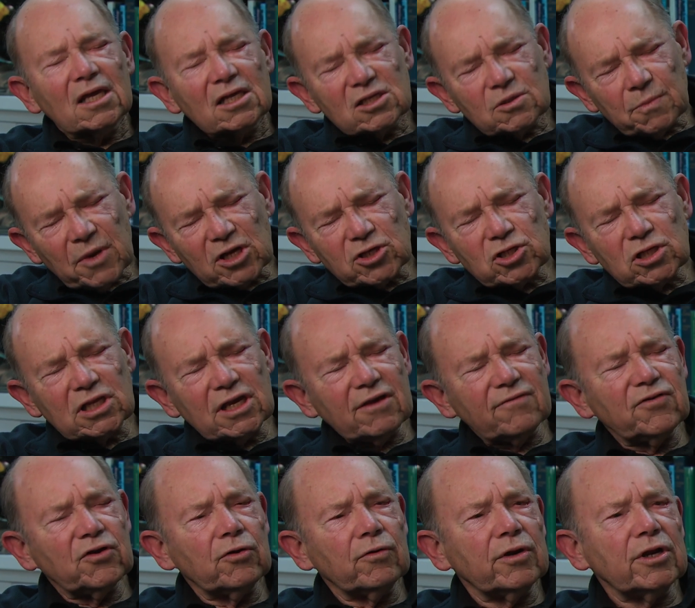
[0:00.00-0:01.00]
Especially
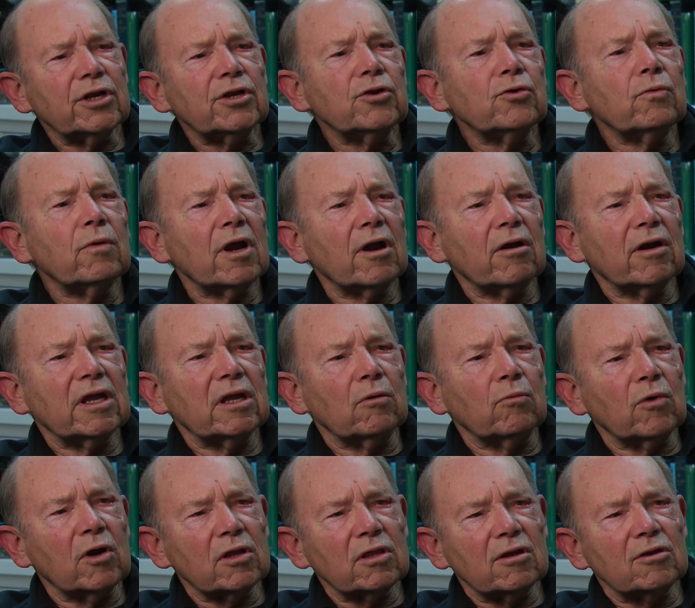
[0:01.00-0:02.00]
if you're in a new area
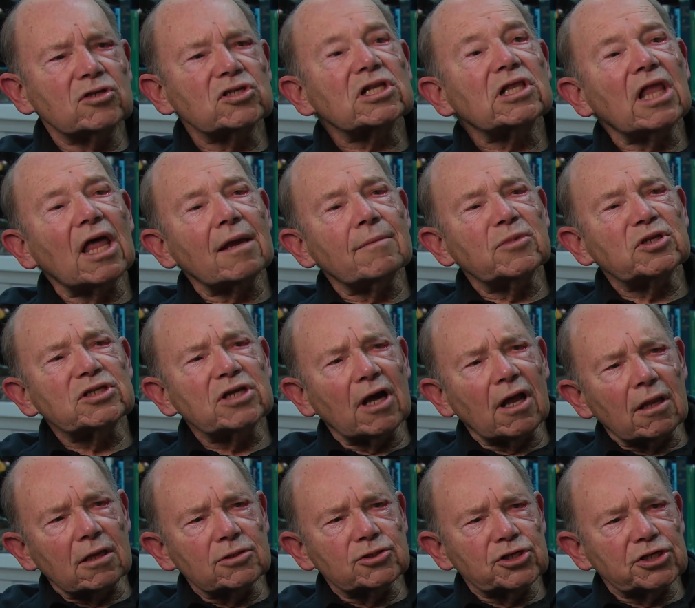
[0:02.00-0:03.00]
where there's
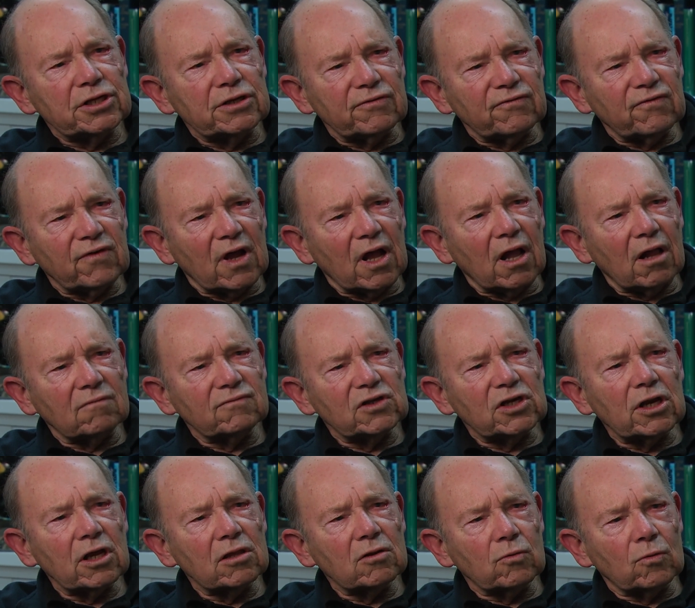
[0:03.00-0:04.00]
climatology involved.
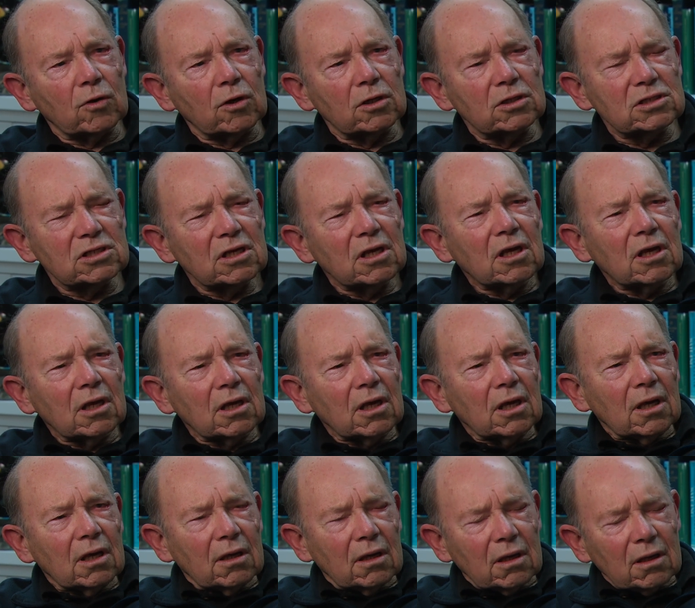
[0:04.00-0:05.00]
In other words,
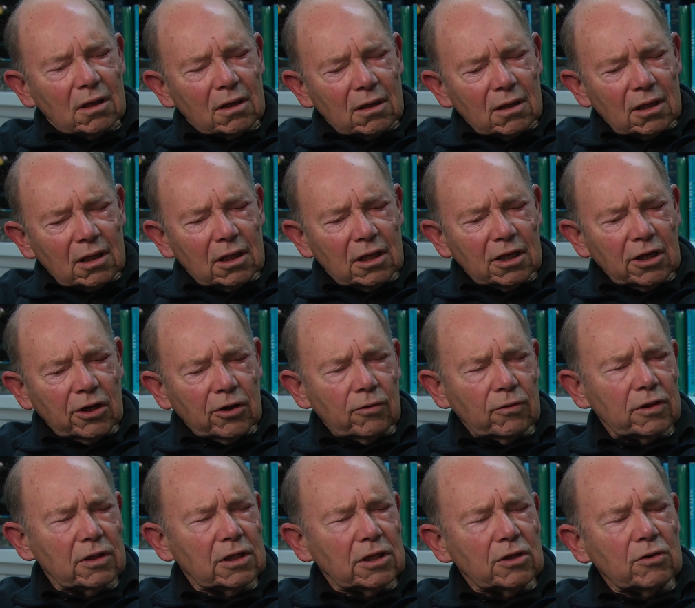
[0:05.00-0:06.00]
here
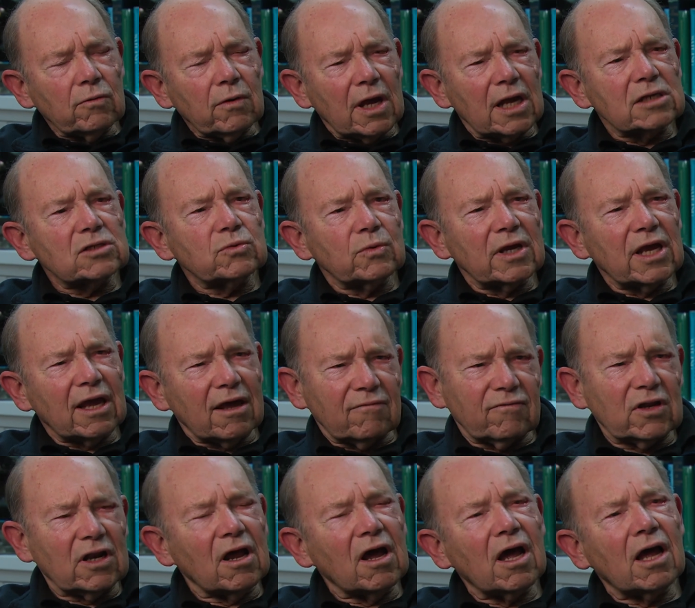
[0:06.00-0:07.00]
in the U S we have
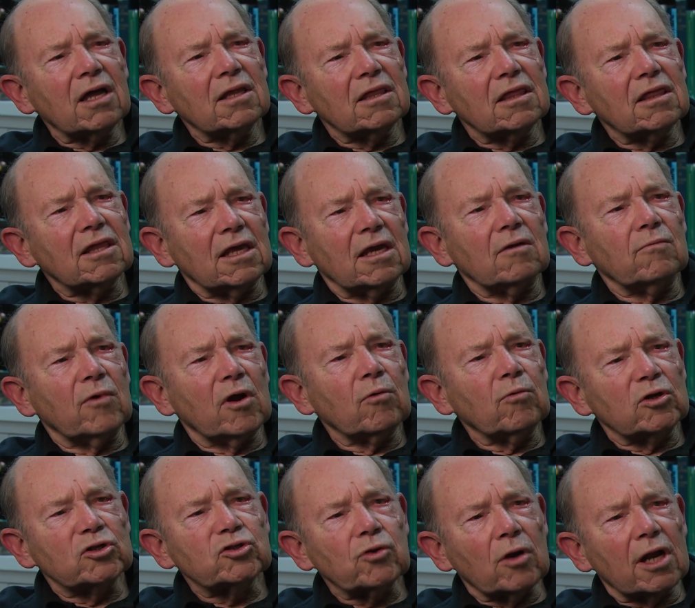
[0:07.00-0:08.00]
an odd thing where
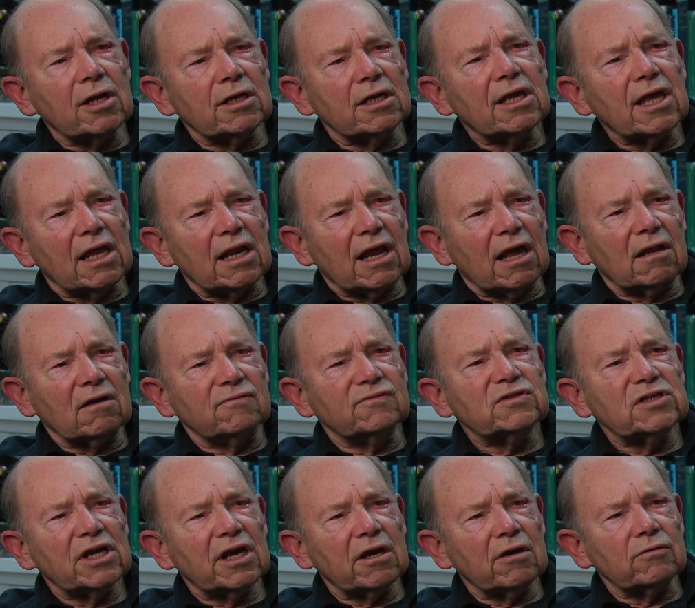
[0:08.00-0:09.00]
we're trying to get out of
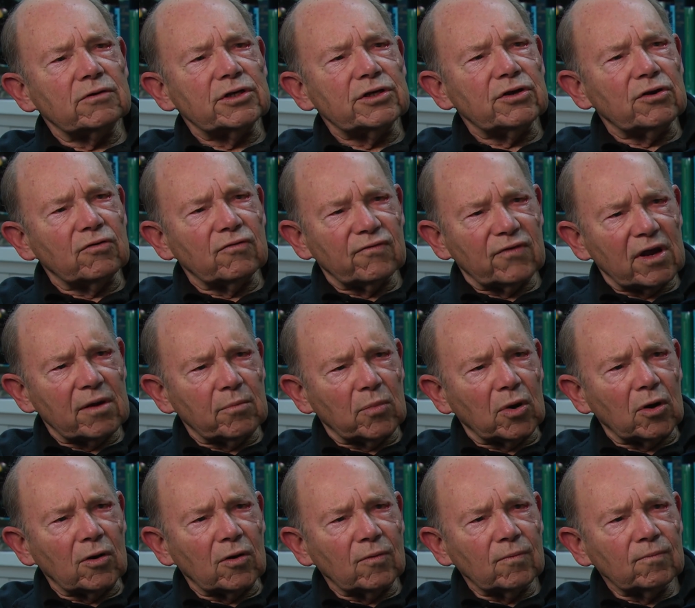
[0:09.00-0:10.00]
town in
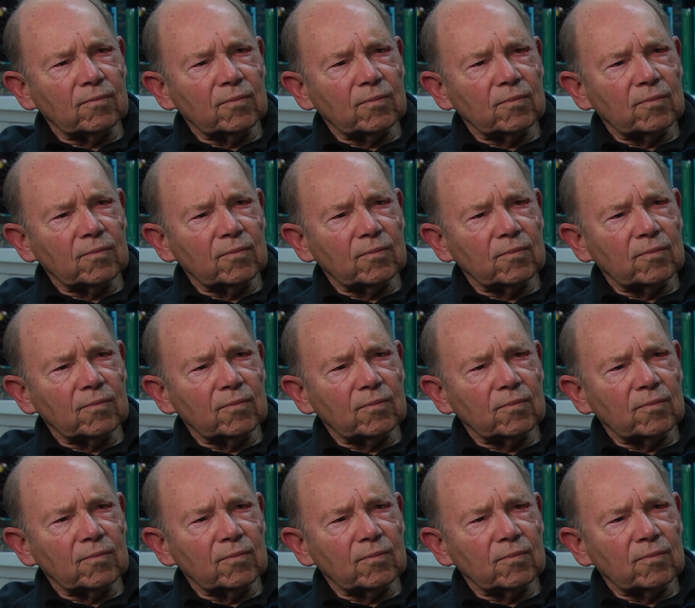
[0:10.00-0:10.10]
November.